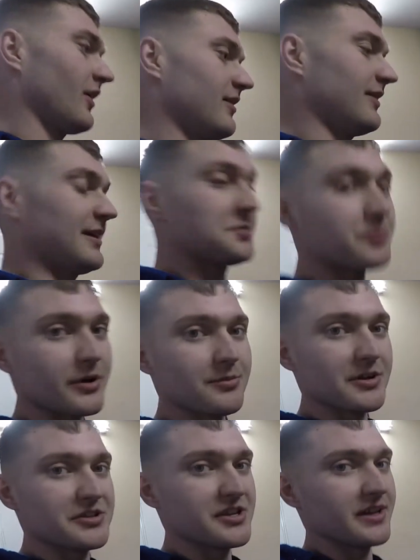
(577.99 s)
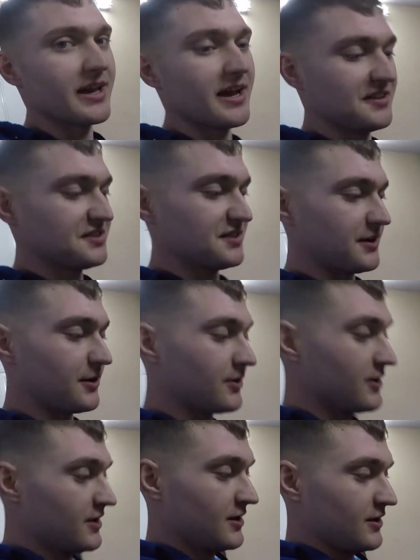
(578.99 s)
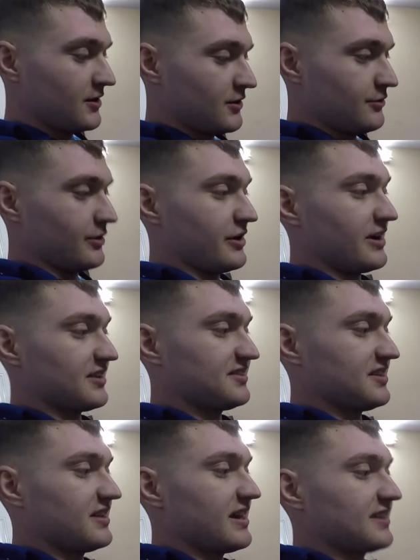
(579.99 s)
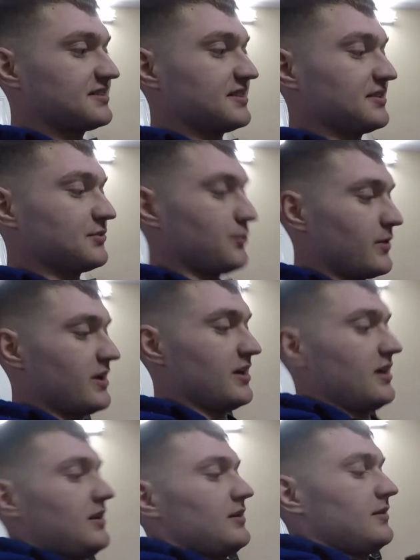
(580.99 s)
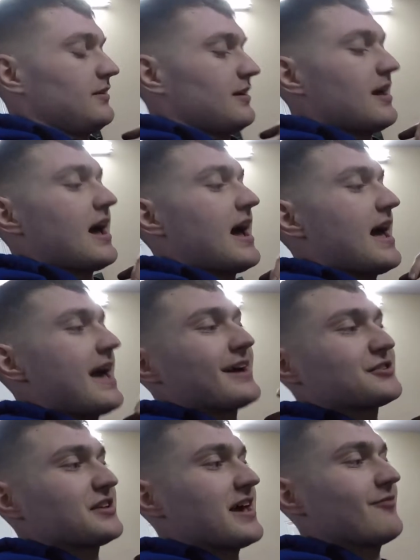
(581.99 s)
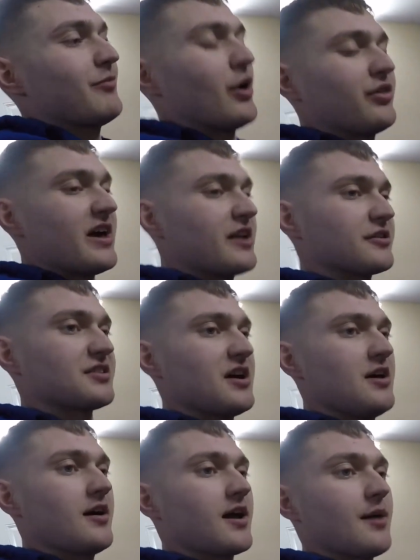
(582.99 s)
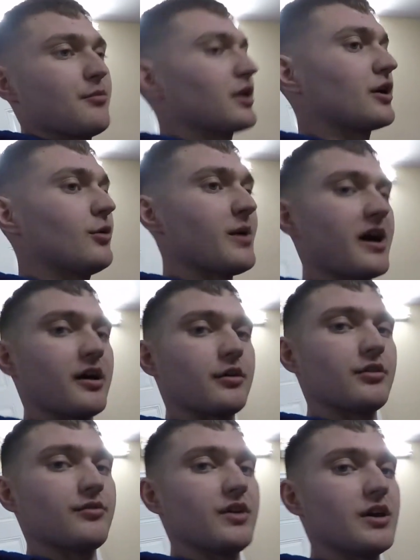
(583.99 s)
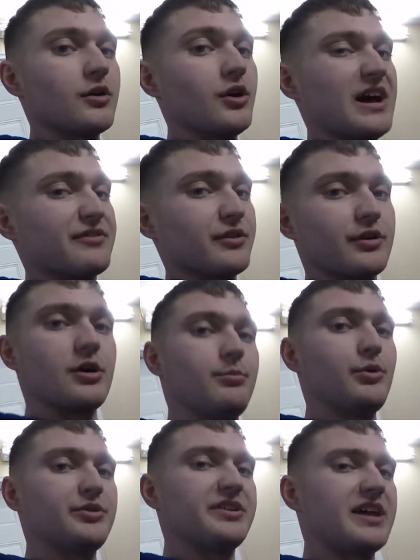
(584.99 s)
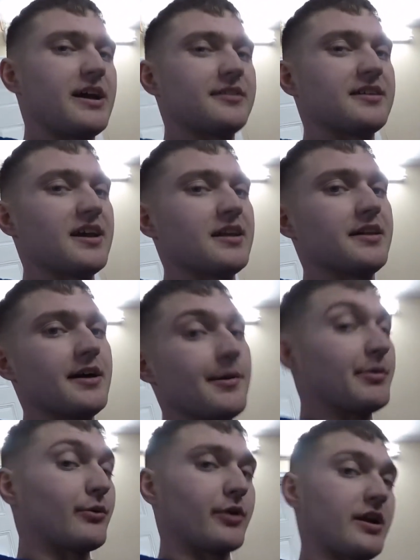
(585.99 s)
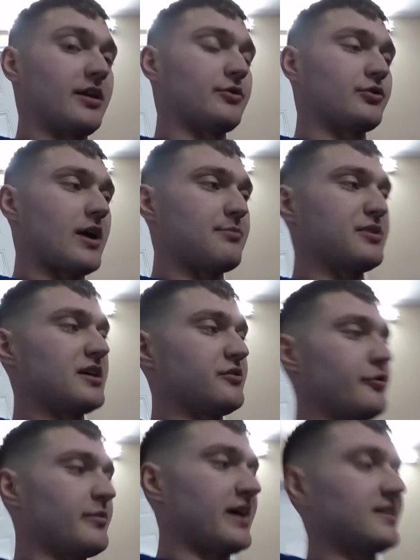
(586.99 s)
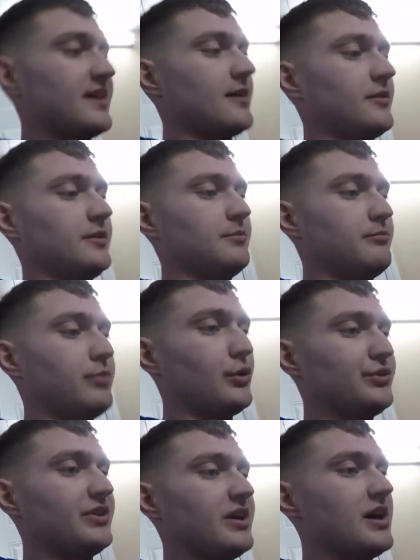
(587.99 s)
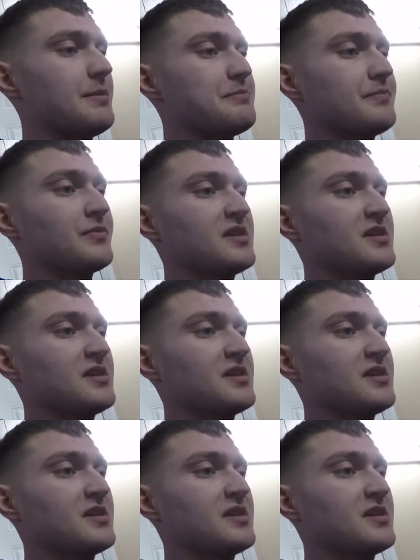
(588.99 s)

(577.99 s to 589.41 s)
That's pretty much it, guys. So what you're going to see next is when I actually have both headers hung, I'm going to go back under the vehicle after they're all bolted down, tightened up, and we're going to drop the engine back down and bolt it up.